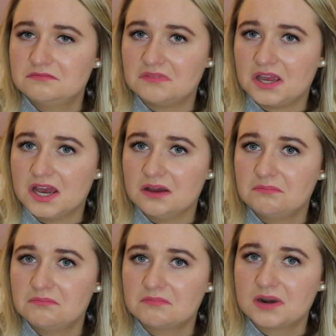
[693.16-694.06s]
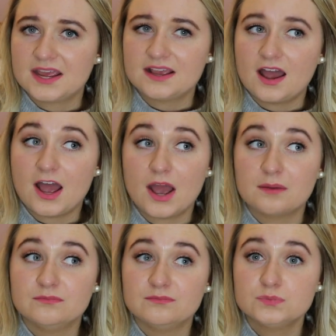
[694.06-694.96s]
yeah, like
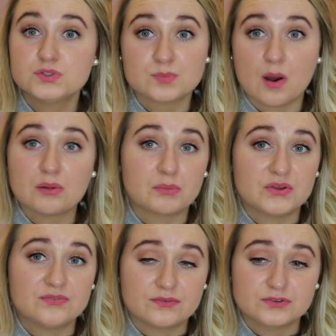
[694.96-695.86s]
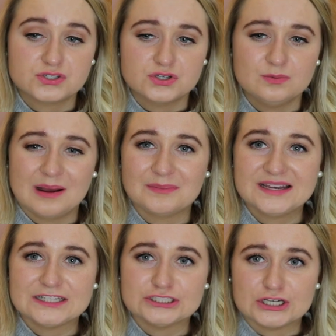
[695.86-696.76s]
I'm small, I'm only five foot two, but I'm a
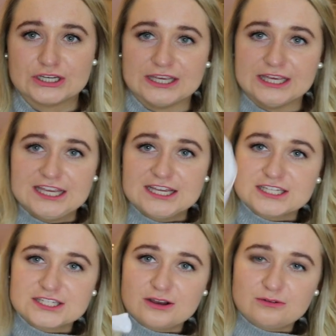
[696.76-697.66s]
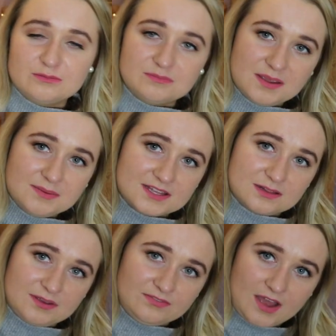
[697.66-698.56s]
little chunky, so maybe
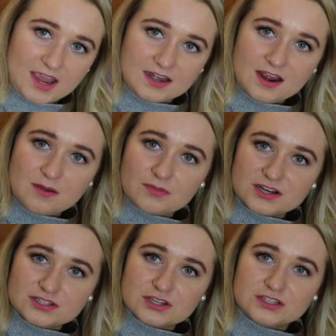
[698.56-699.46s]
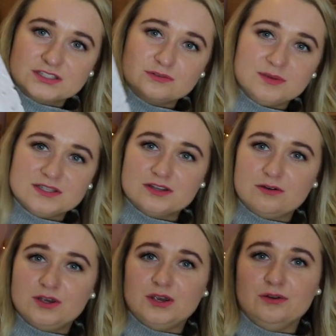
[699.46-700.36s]
it'll be fine, but I just thought this would be
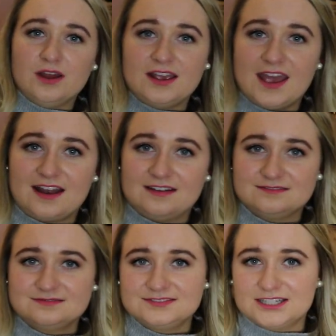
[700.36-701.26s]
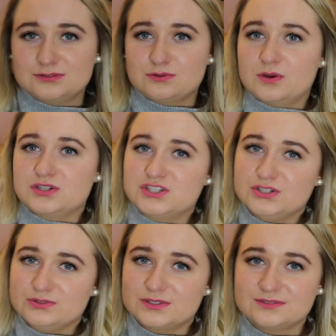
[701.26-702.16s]
so cute. Again, guess with what
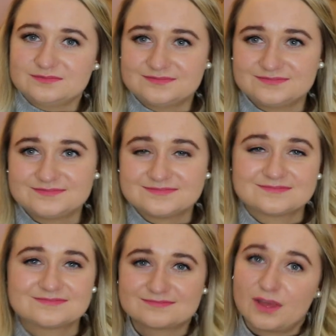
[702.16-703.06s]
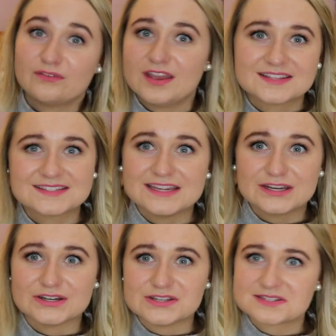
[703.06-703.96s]
shoes? My Veja
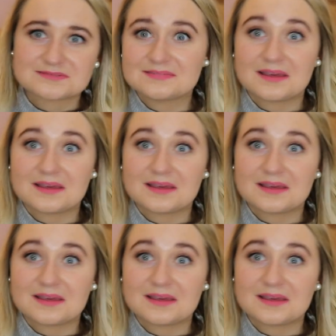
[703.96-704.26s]
sneakers.